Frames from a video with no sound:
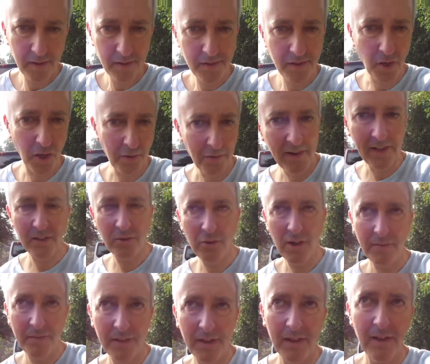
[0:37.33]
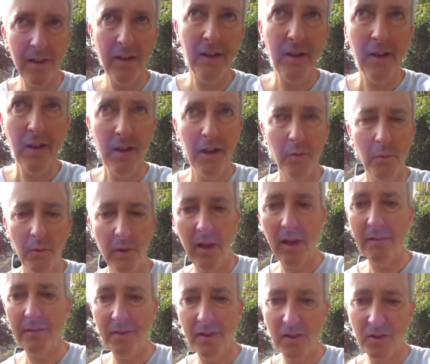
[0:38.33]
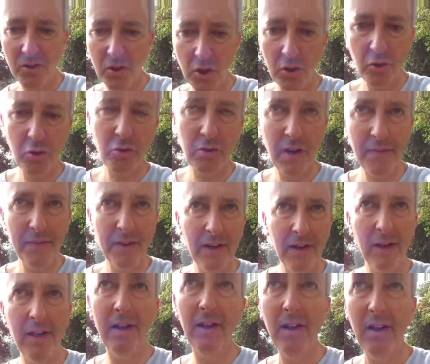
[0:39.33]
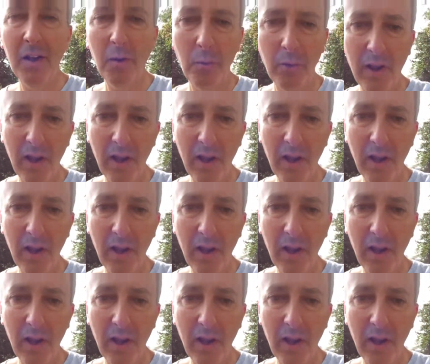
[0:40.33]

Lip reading: direct traffic, we have search traffic, we